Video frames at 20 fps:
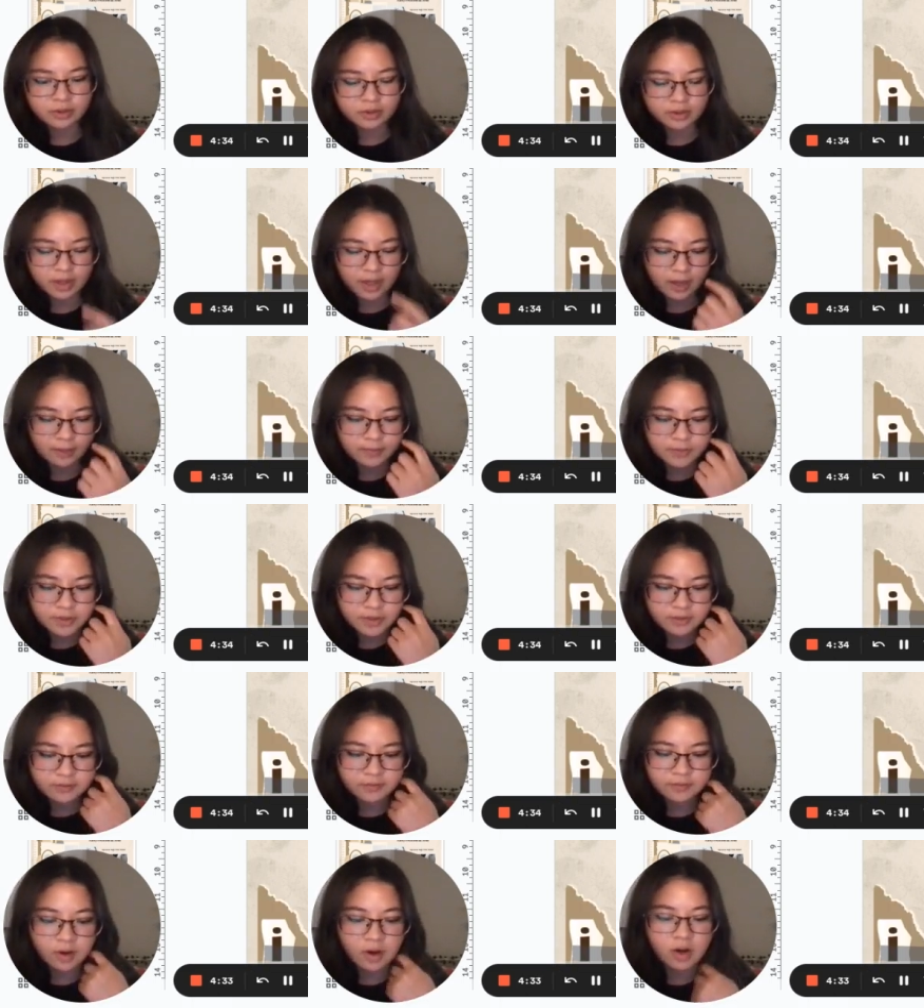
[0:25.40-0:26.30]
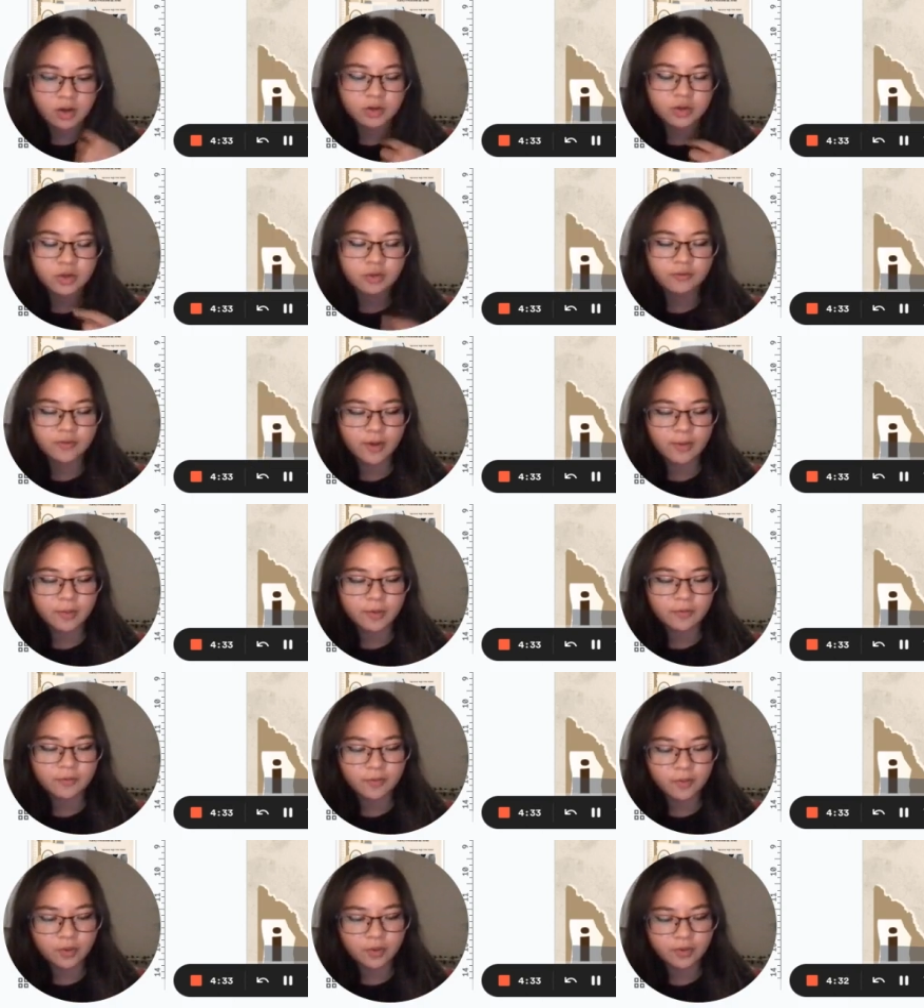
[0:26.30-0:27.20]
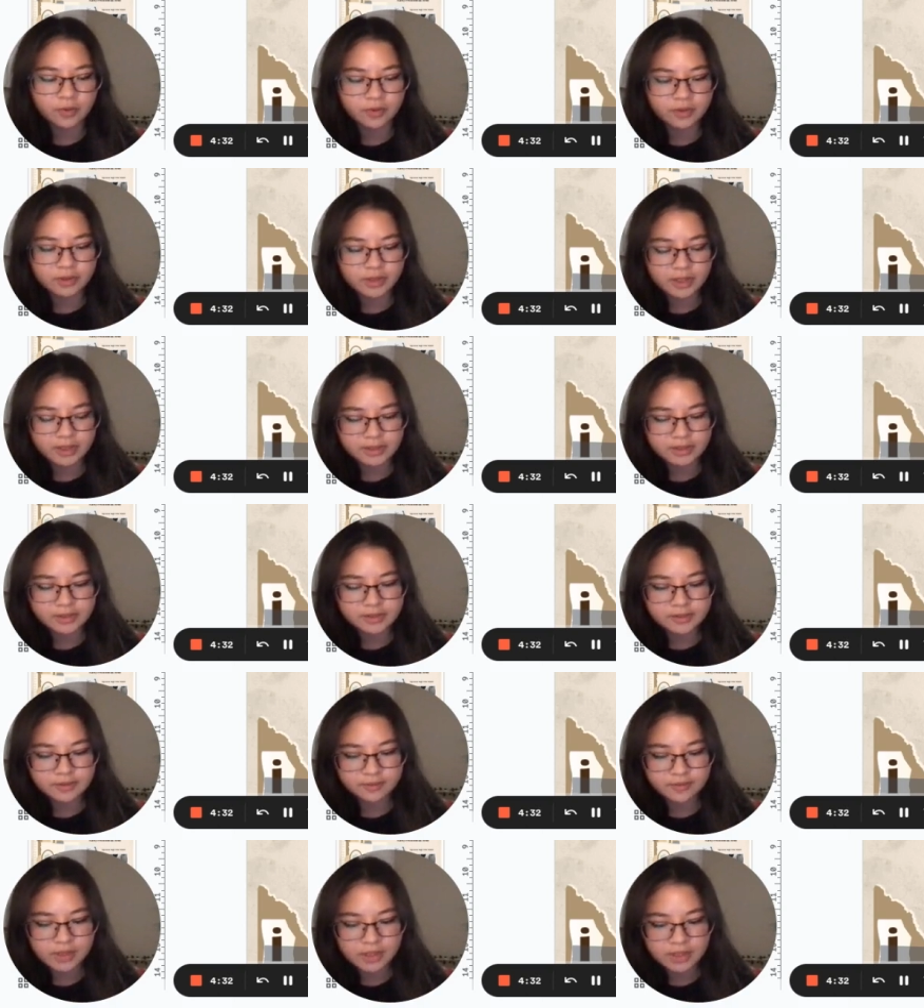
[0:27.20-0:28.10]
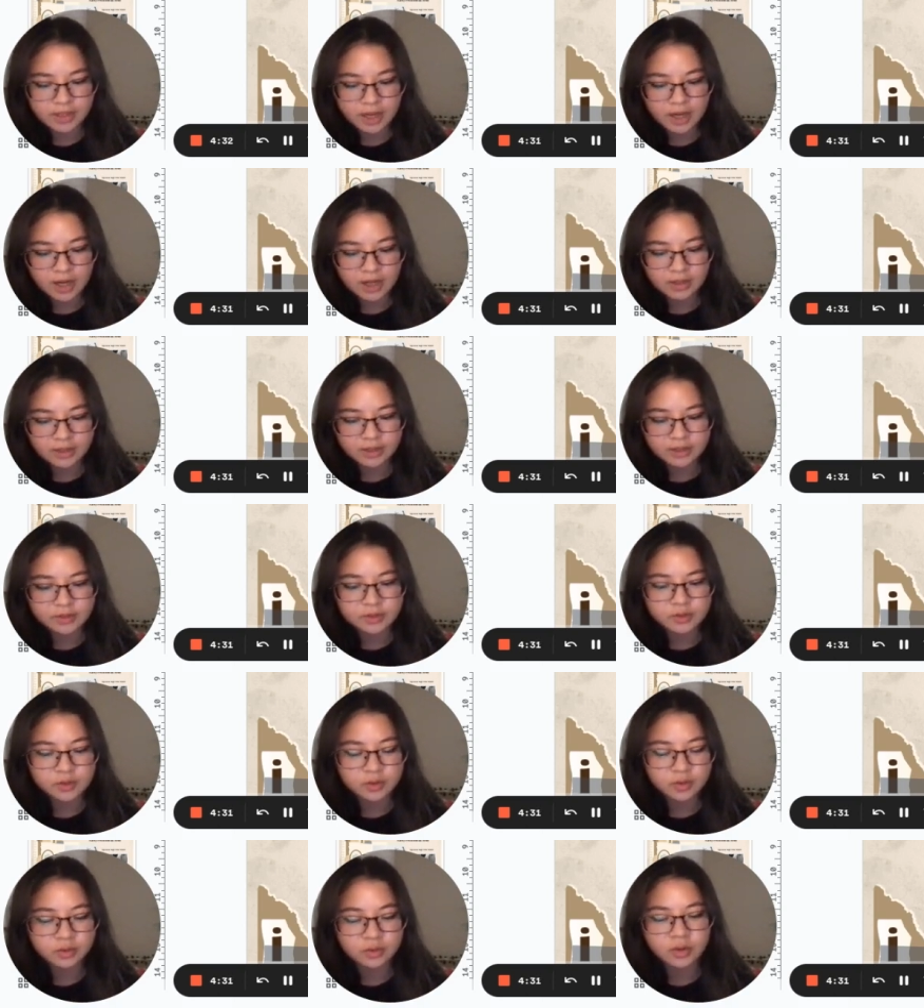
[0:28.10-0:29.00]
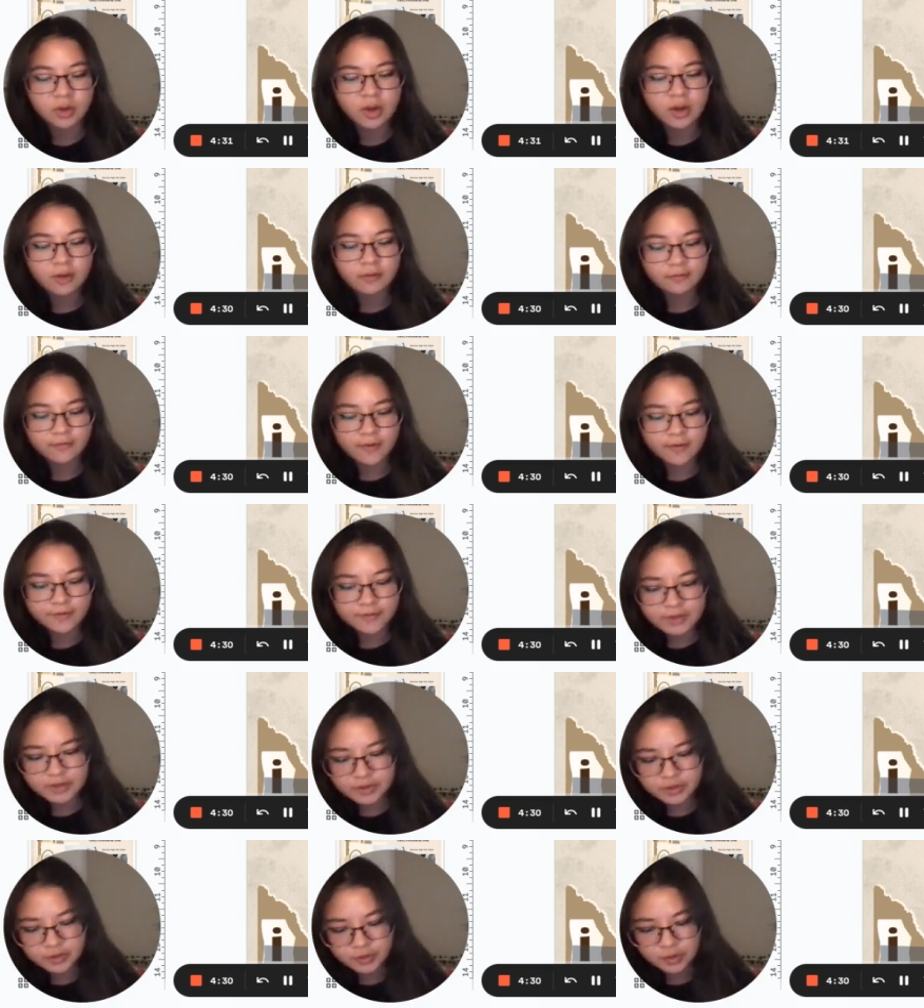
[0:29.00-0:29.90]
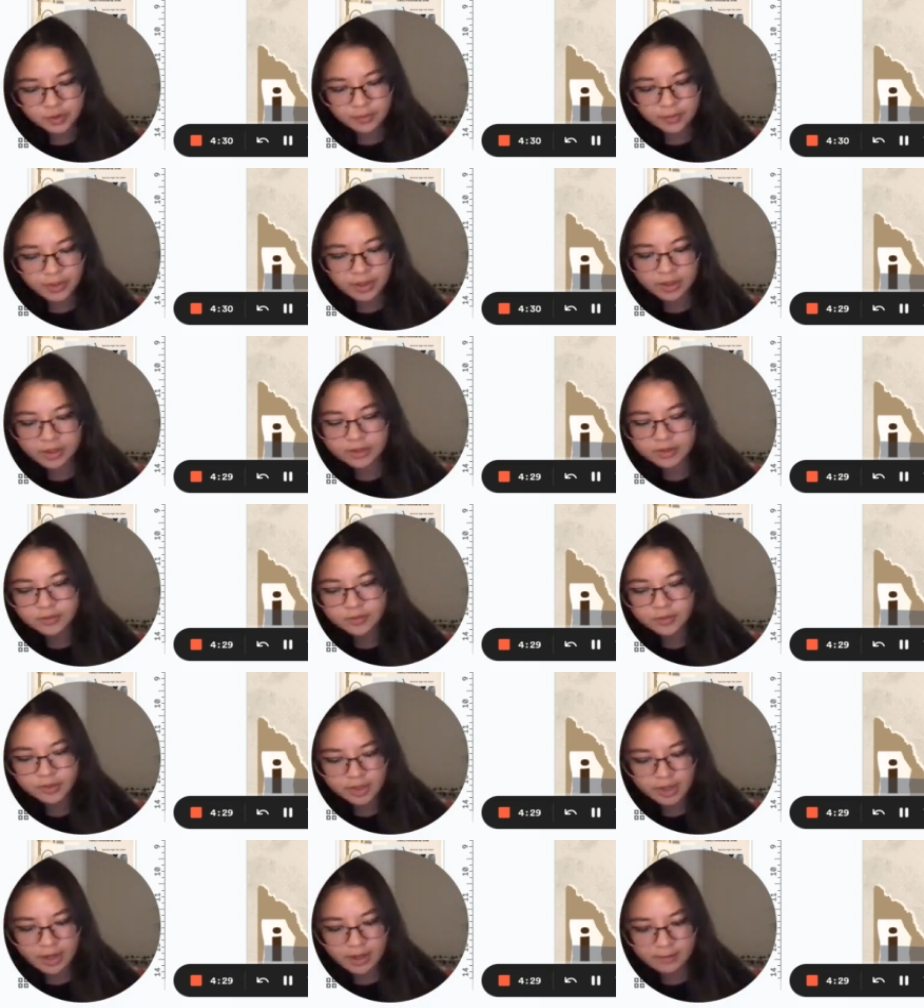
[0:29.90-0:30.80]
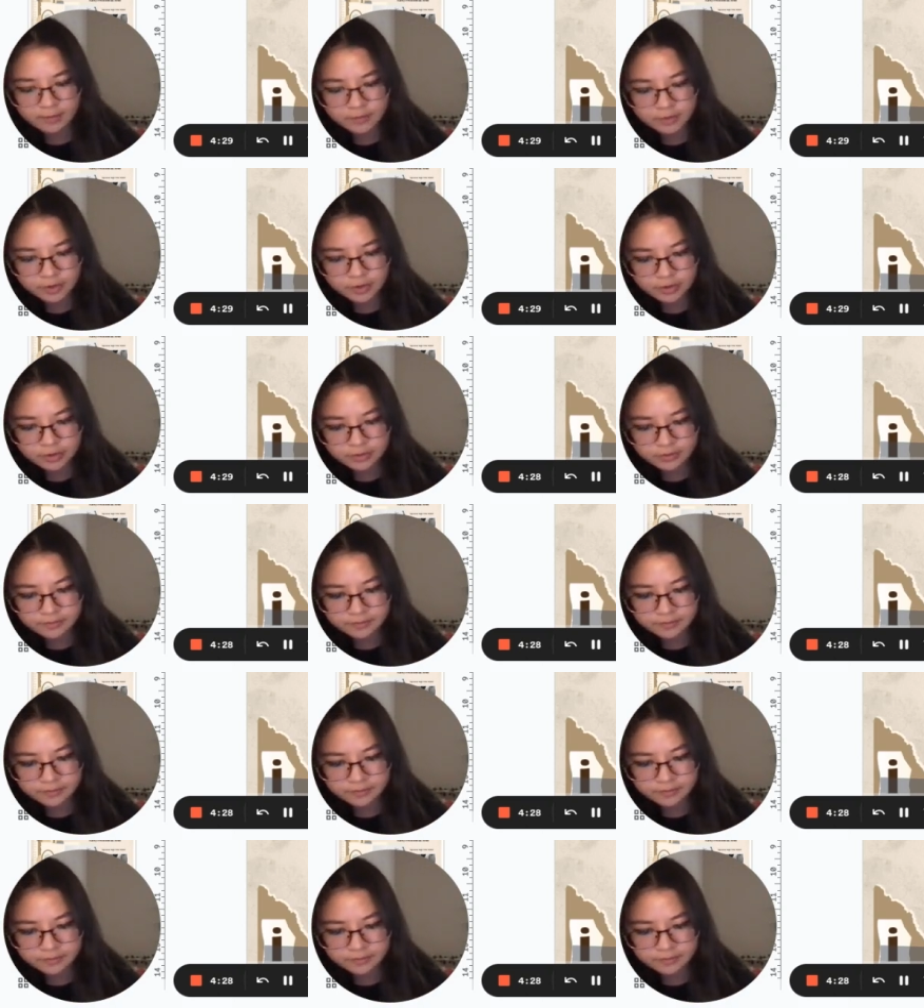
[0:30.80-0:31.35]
captive on November 4th, 1979. In total, 52 Americans were captured.